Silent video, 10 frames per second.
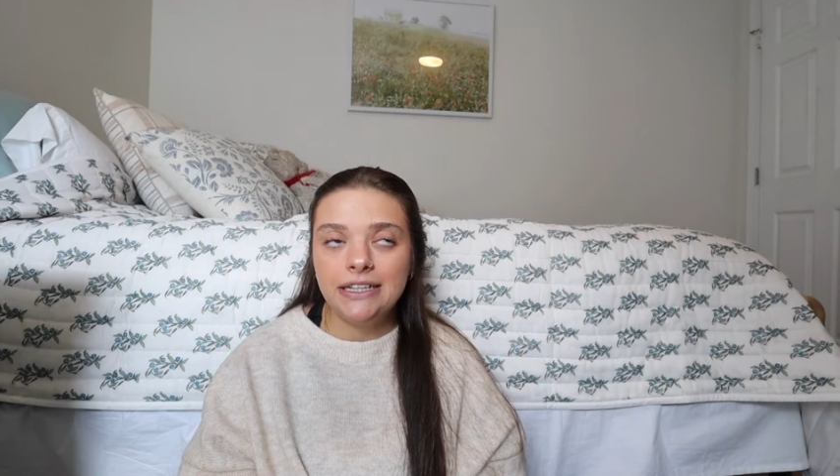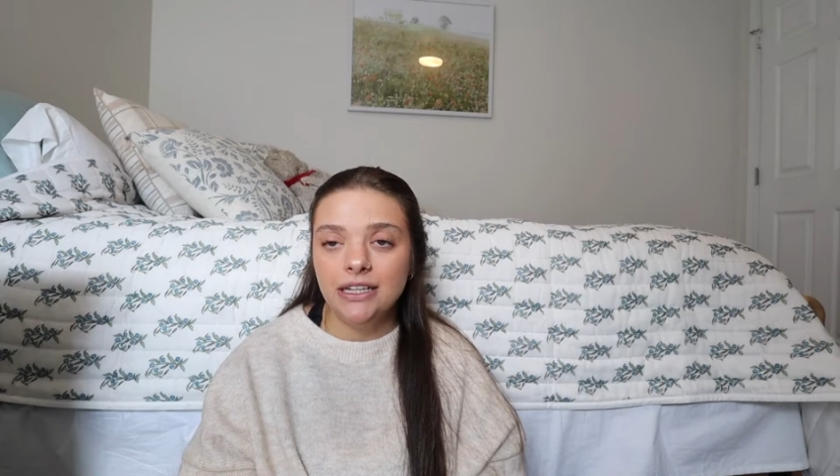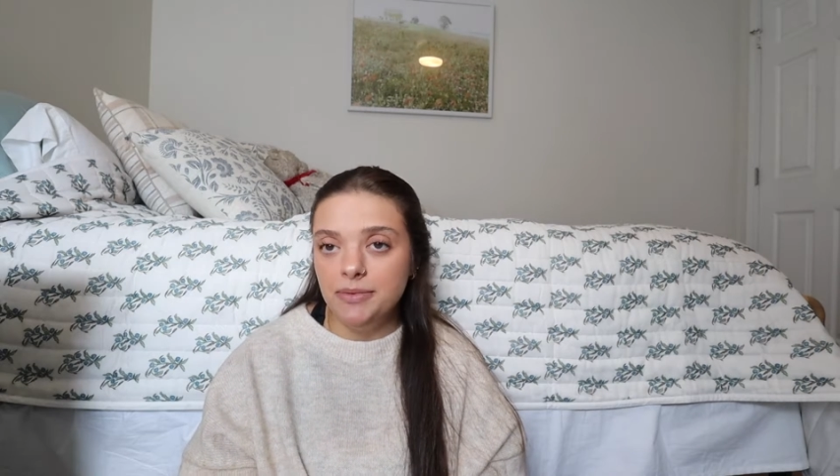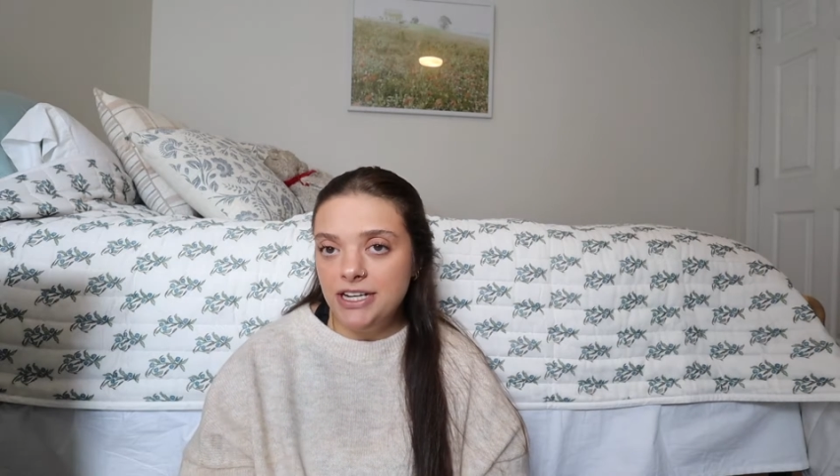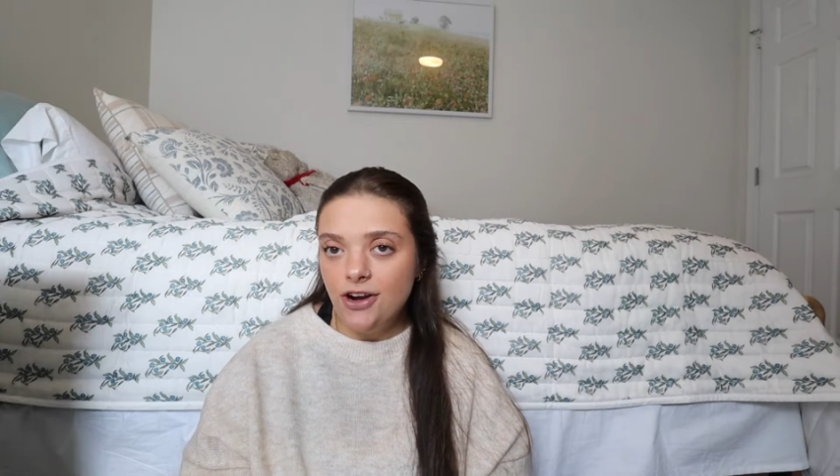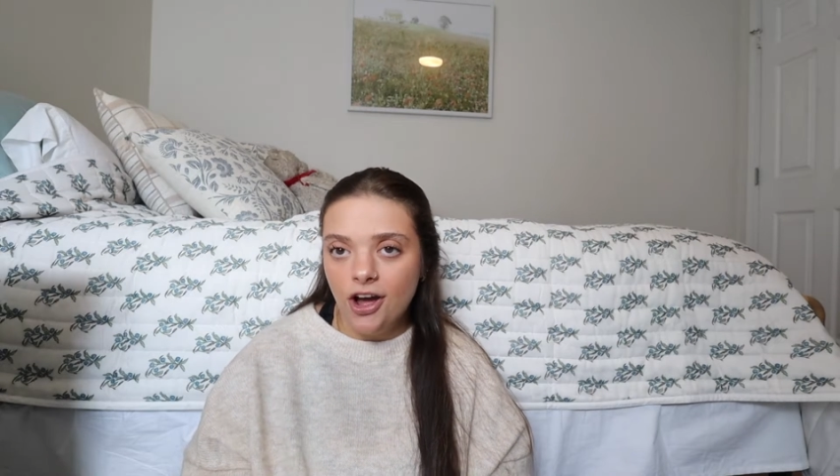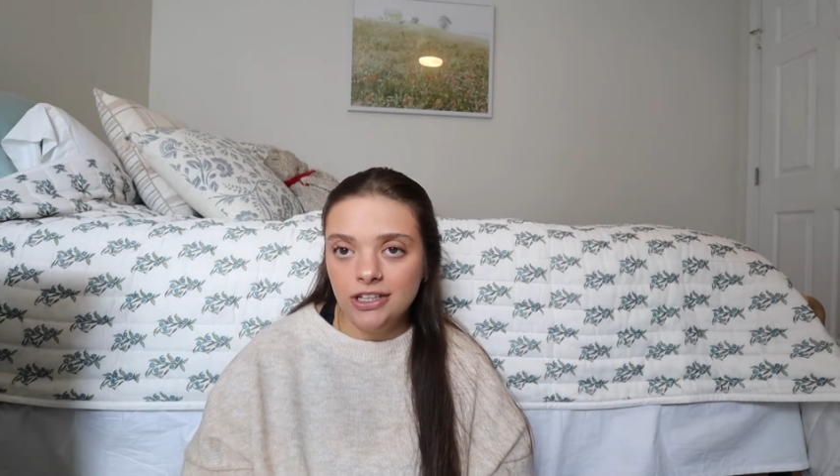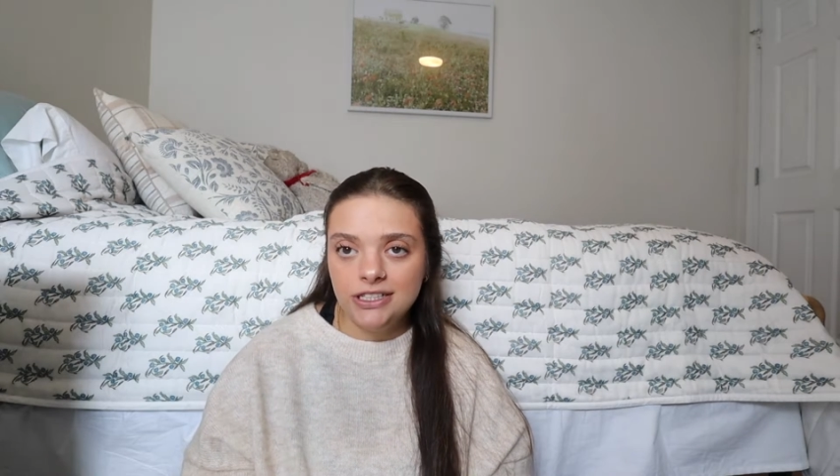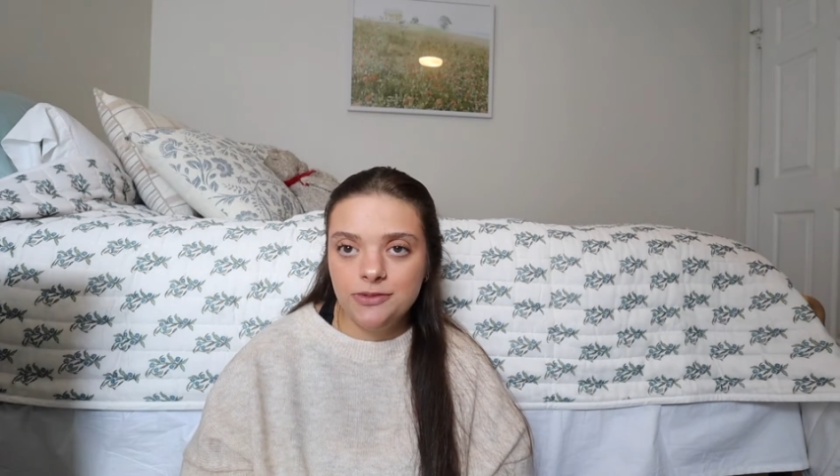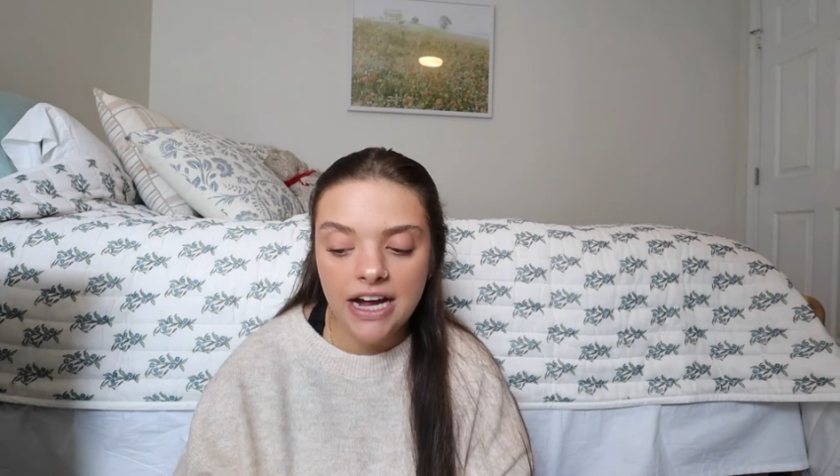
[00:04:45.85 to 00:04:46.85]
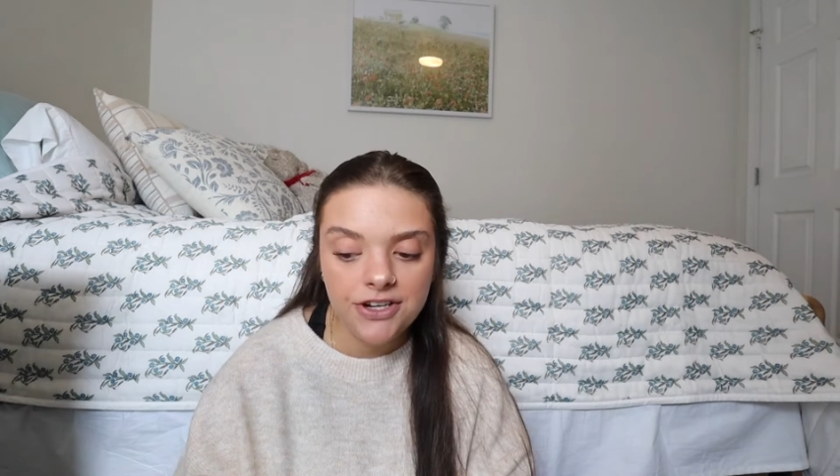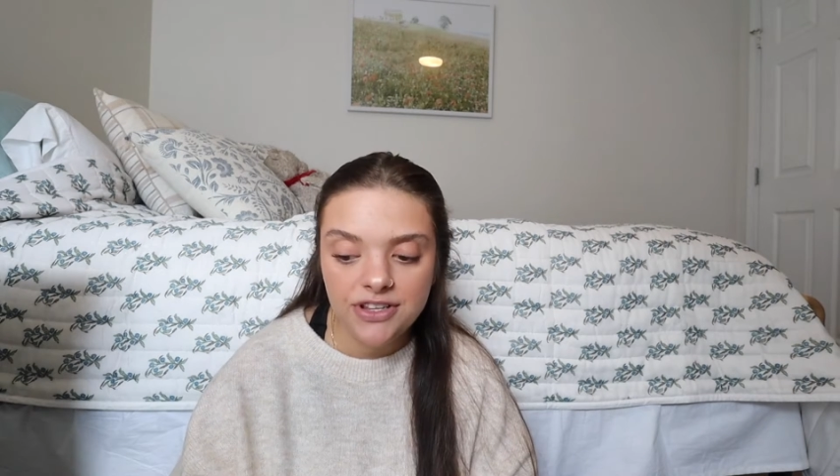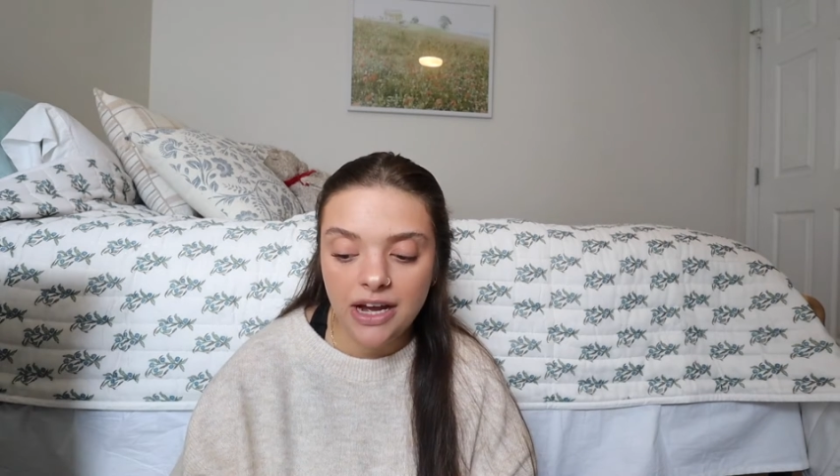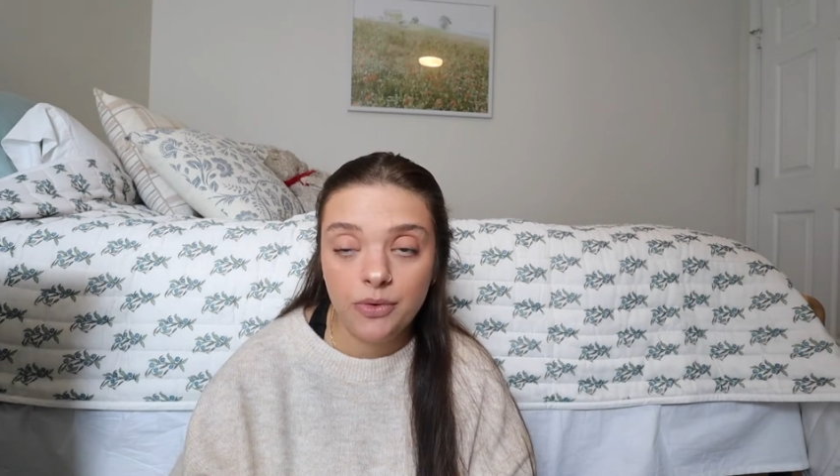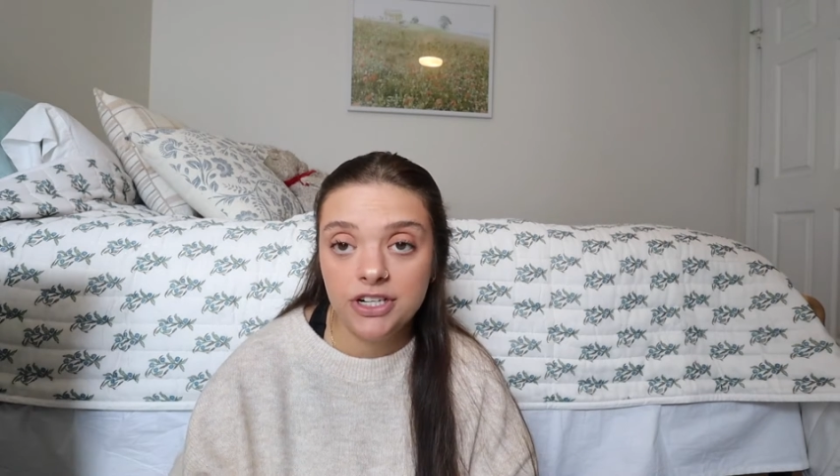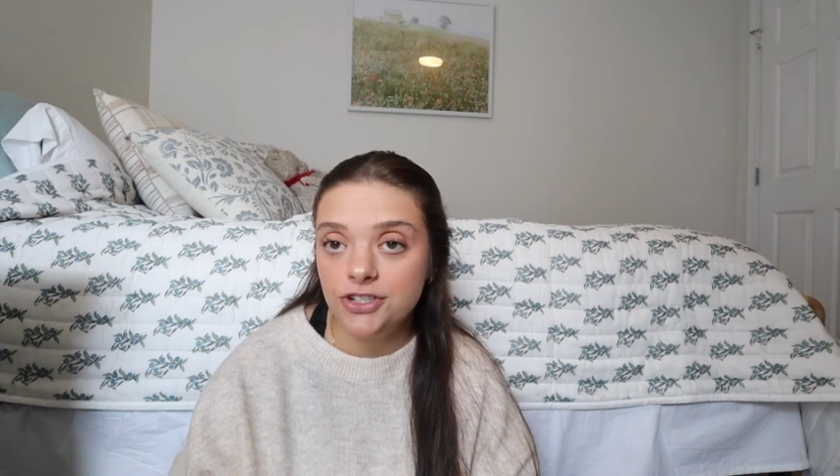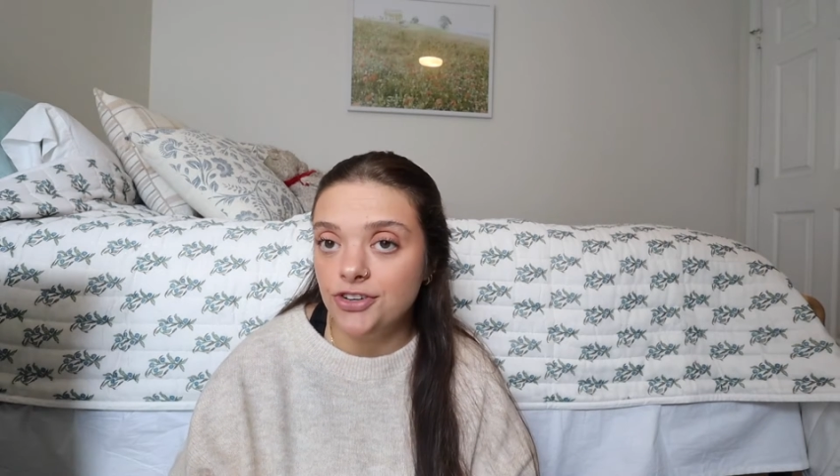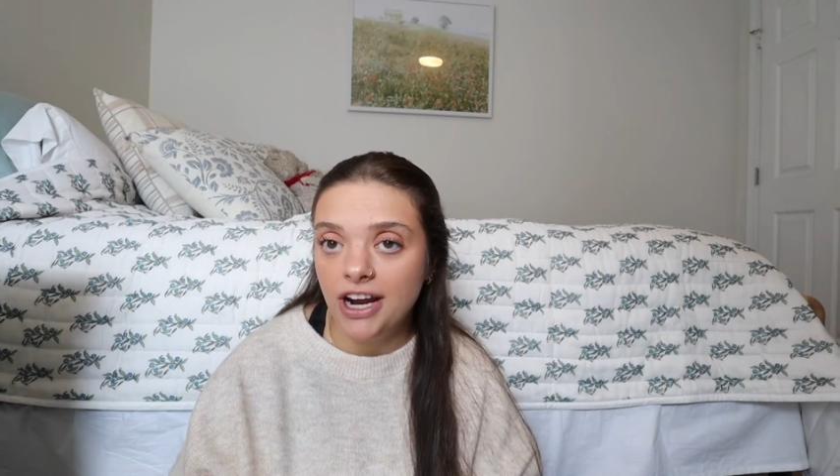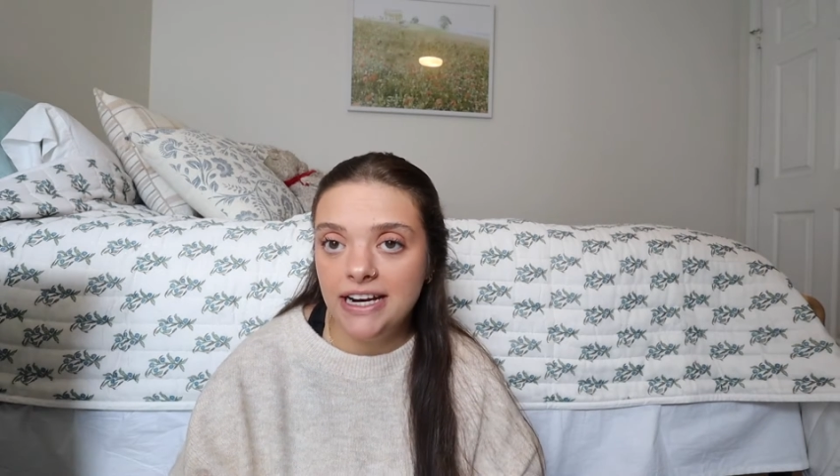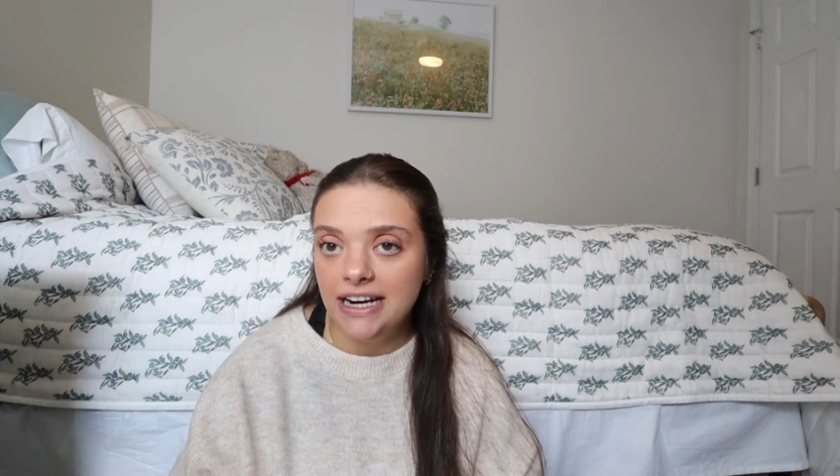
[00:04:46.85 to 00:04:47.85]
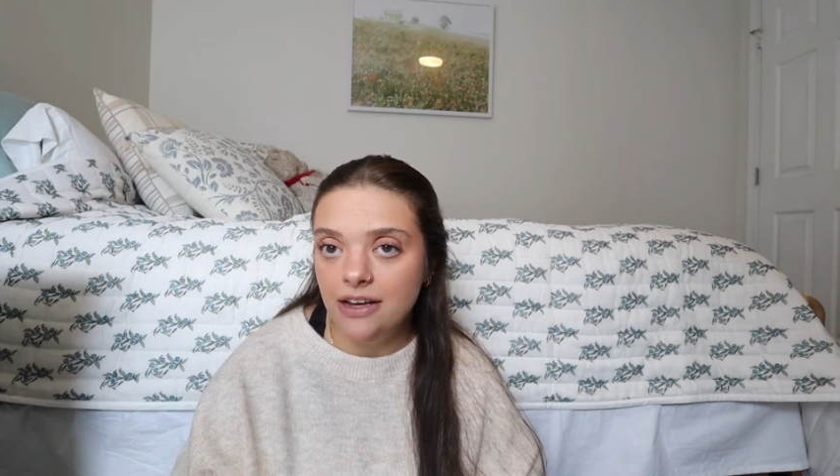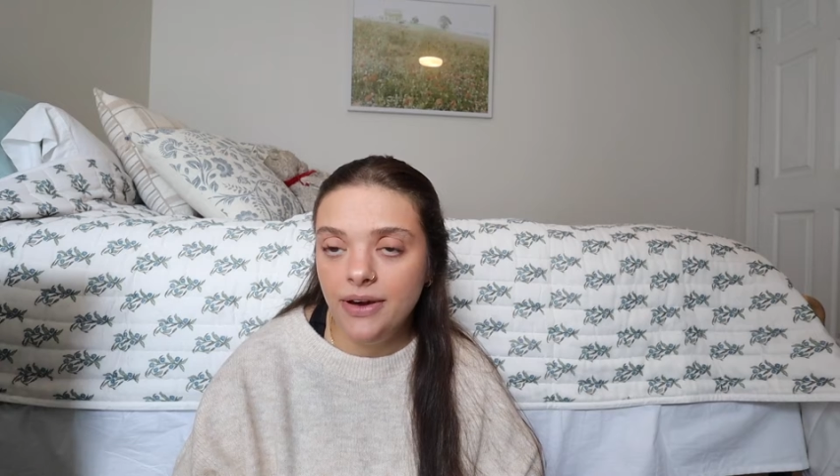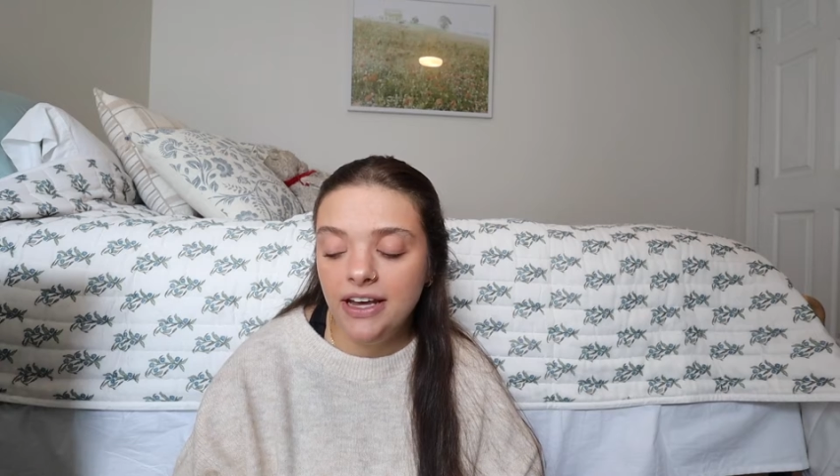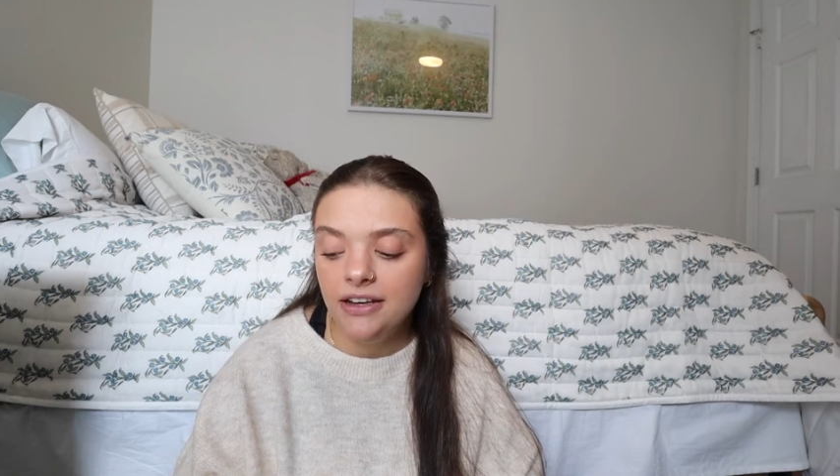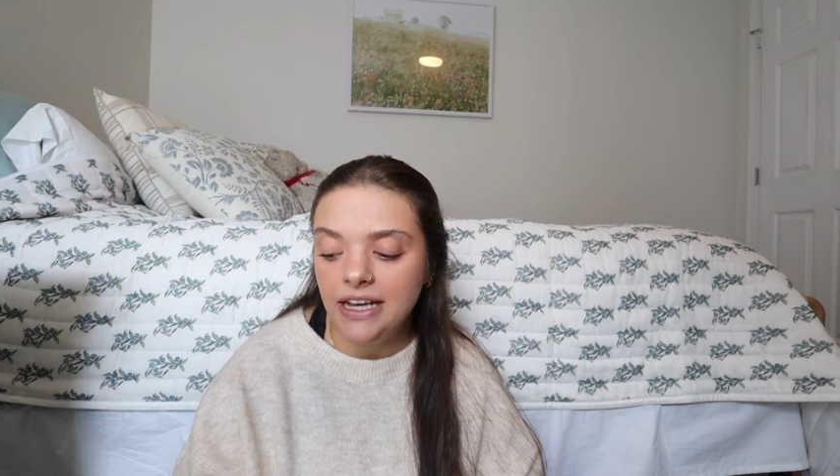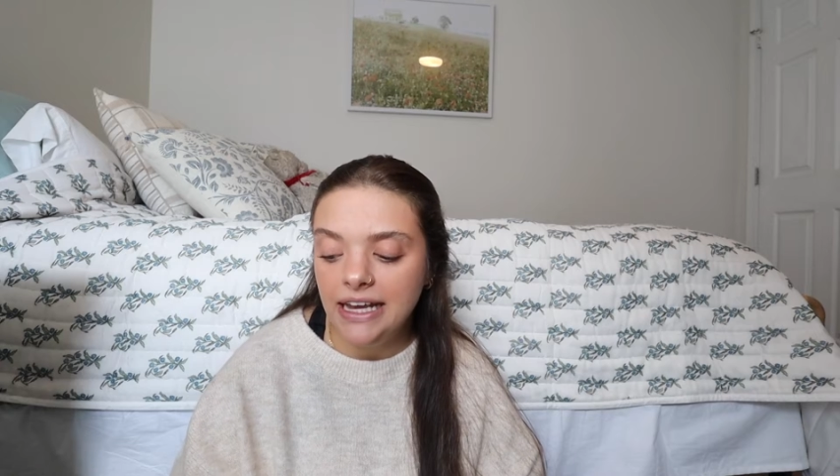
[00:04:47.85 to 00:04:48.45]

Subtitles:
limited knowledge, I knew that I wanted to try it anyway,